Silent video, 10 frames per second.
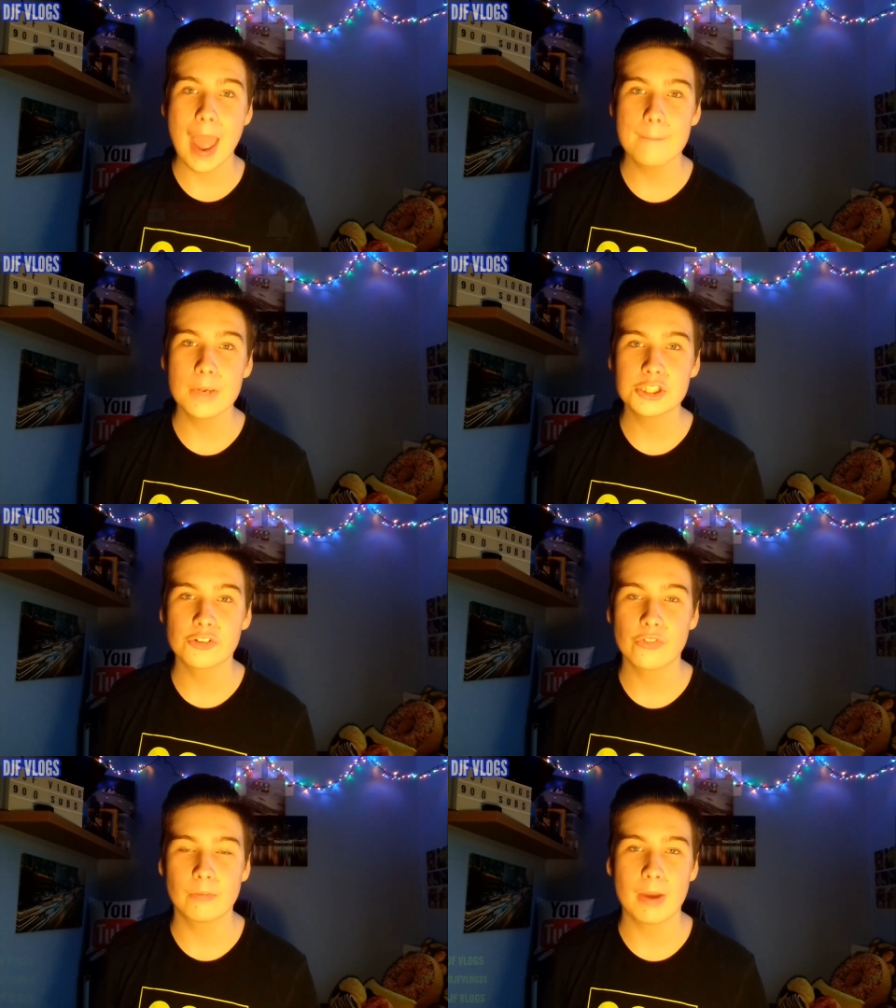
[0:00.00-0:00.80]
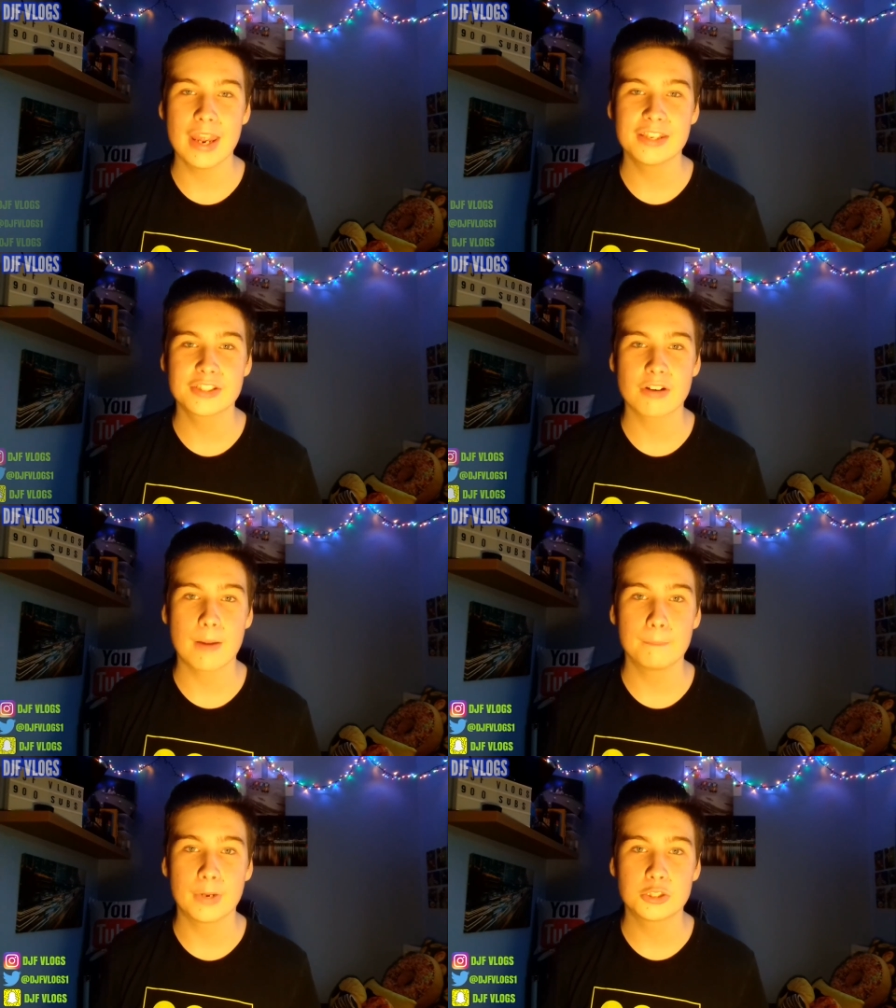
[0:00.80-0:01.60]
And make sure you follow my
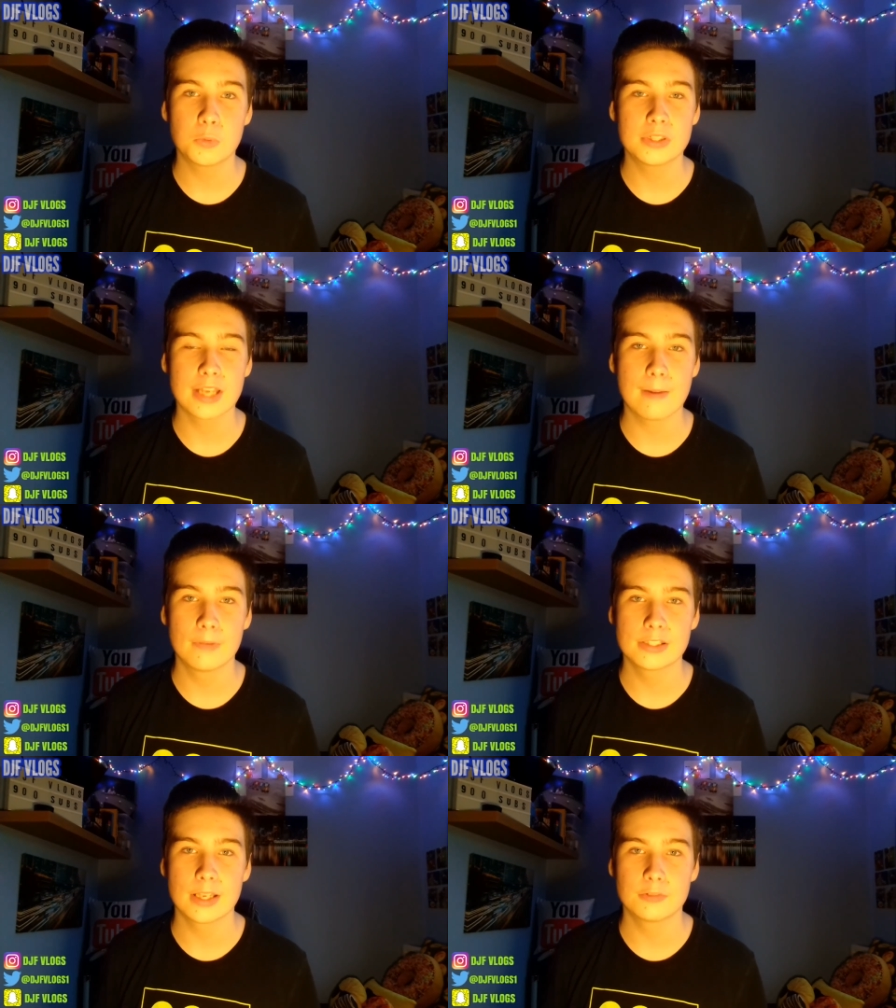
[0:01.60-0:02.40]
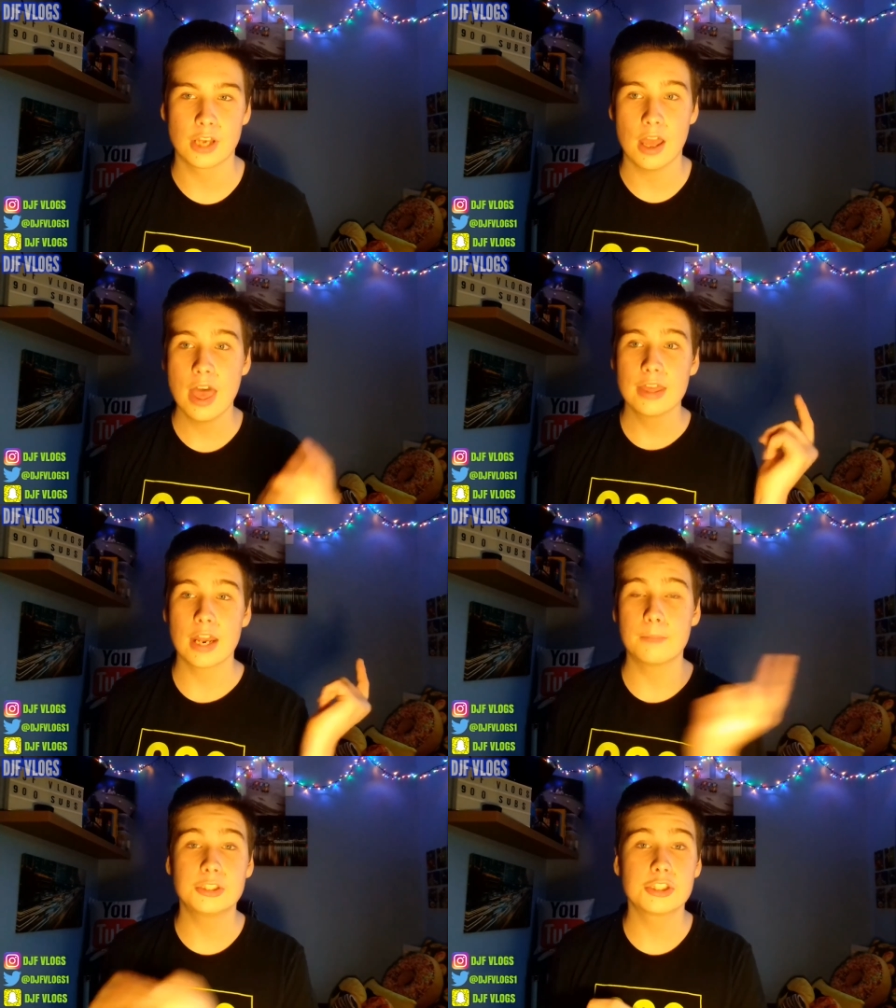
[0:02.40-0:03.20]
Instagram, my Twitter, and my Snapchat.
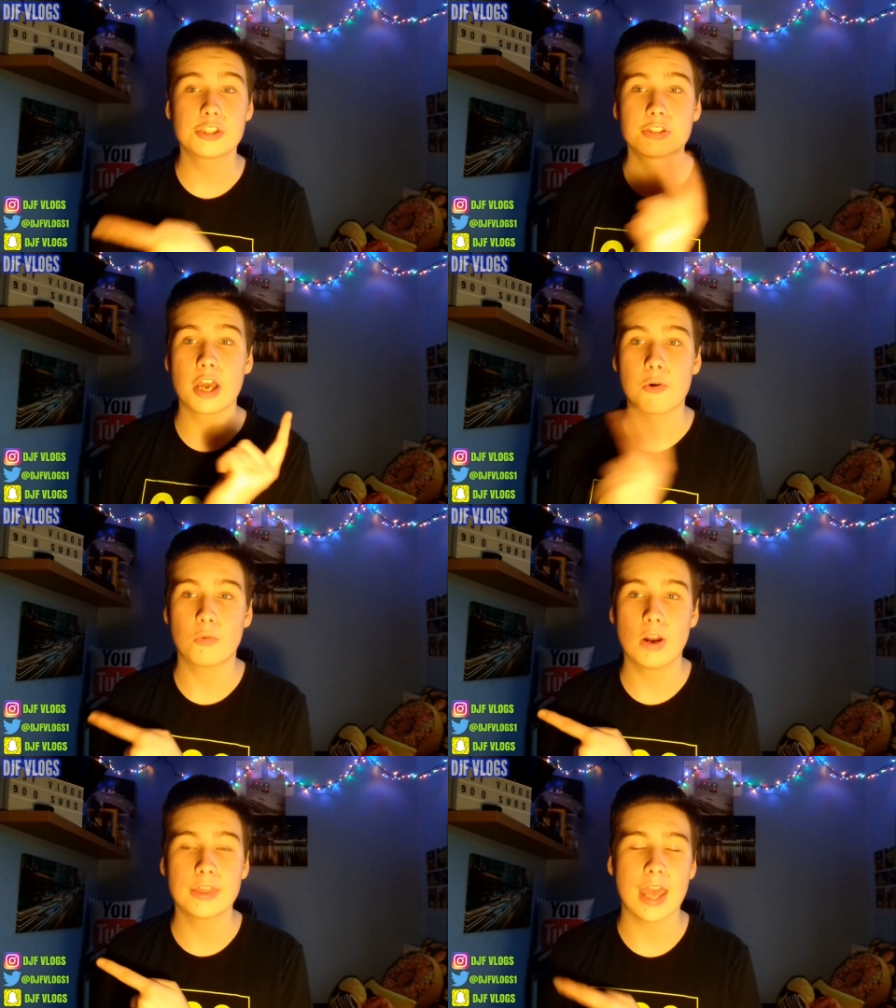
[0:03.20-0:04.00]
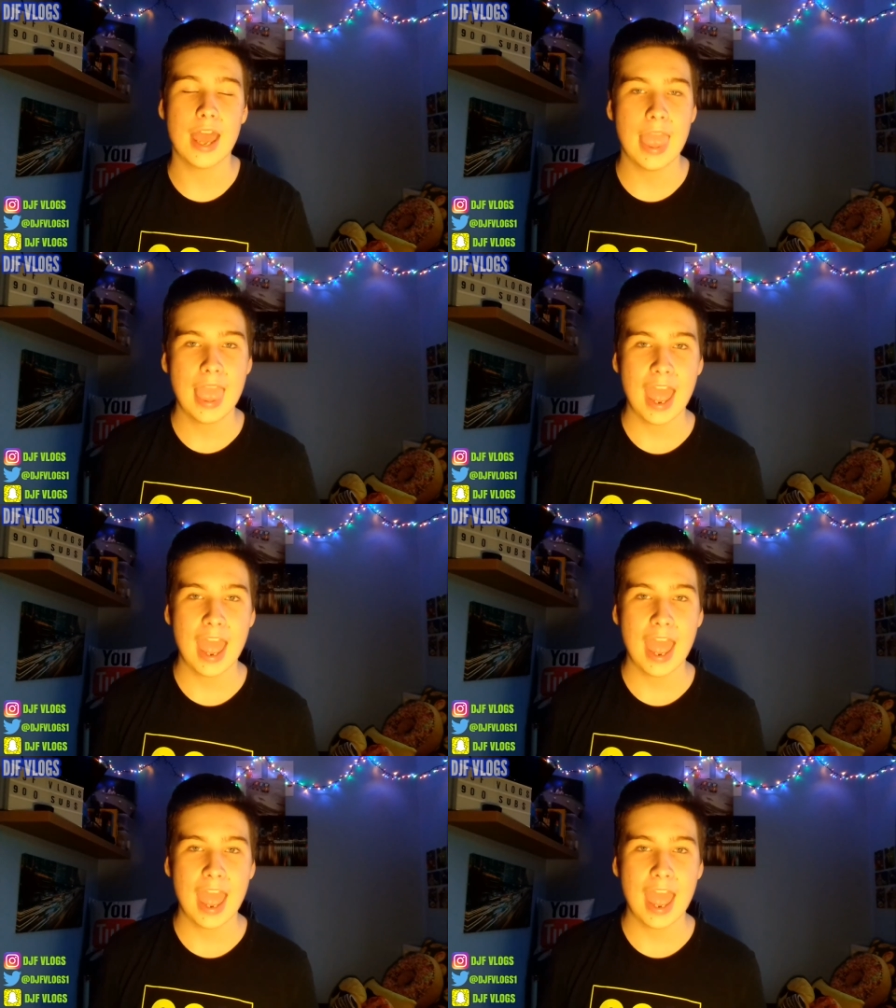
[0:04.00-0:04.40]
That'll be just aside right there.